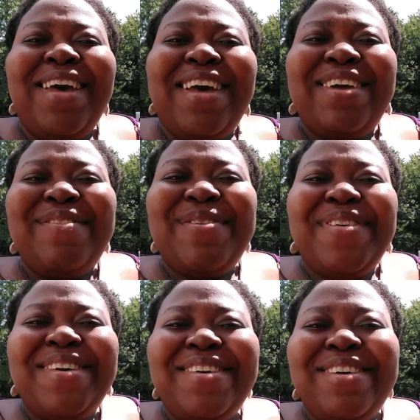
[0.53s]
Hi
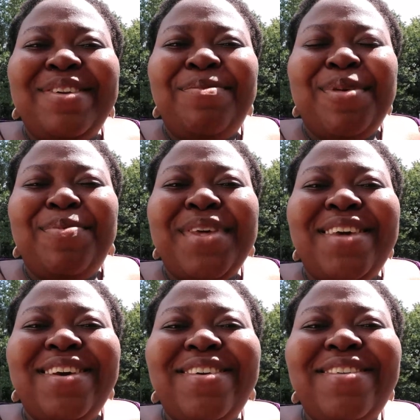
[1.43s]
everyone, Mimi
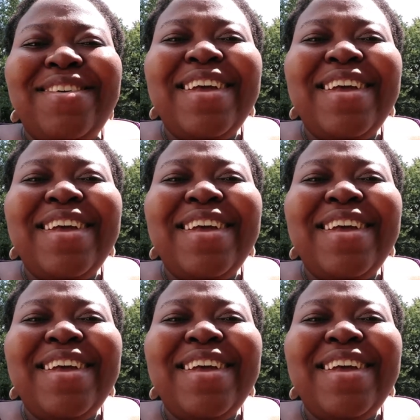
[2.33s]
here,